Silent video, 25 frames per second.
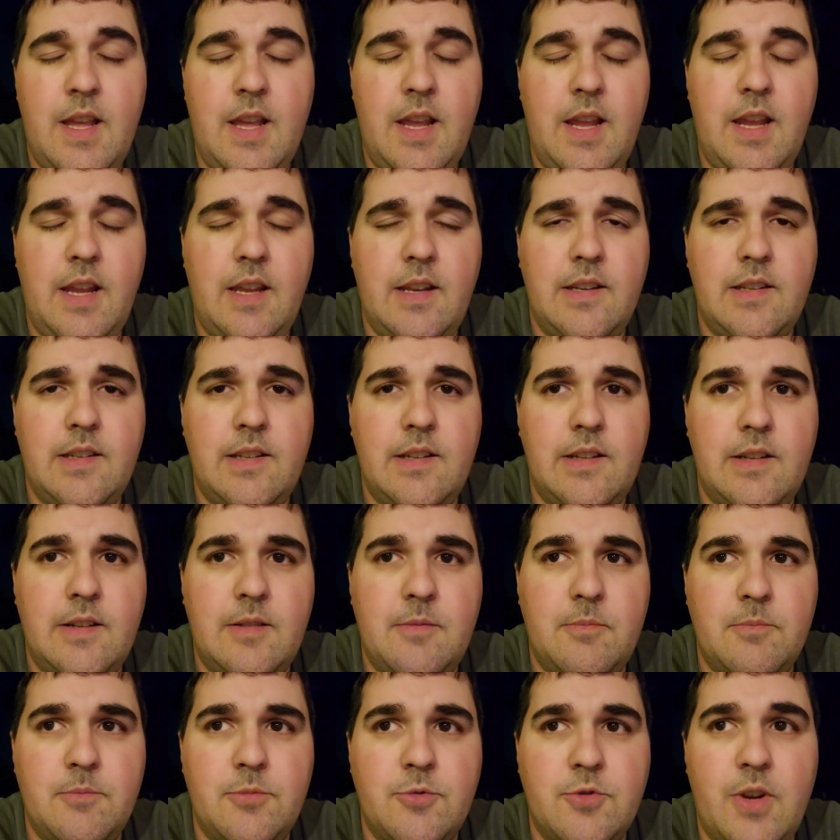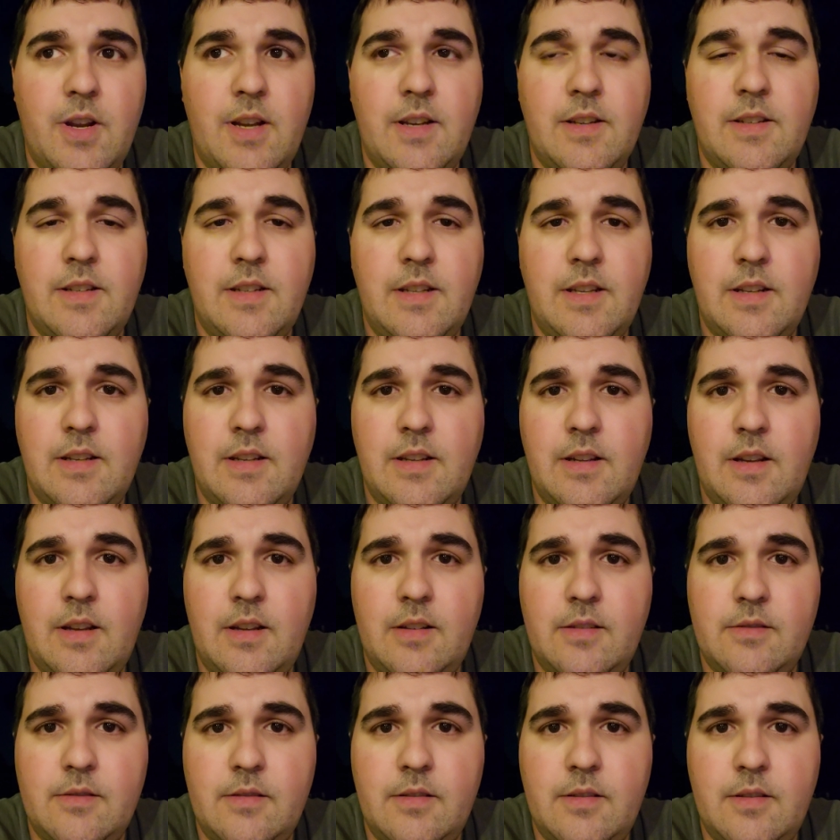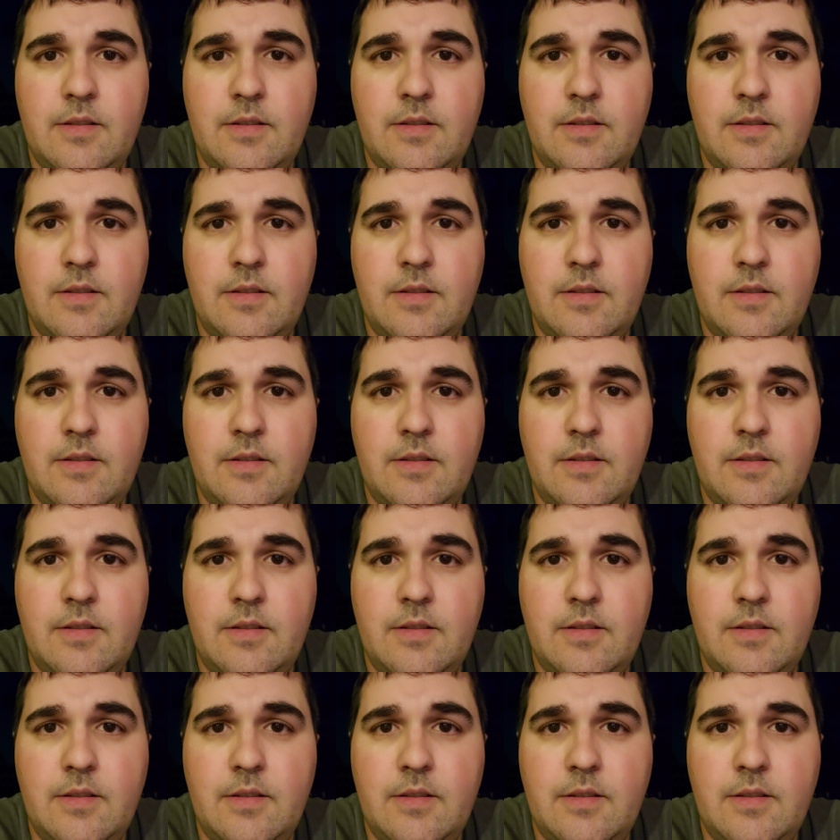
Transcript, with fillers: and um, trying to get a,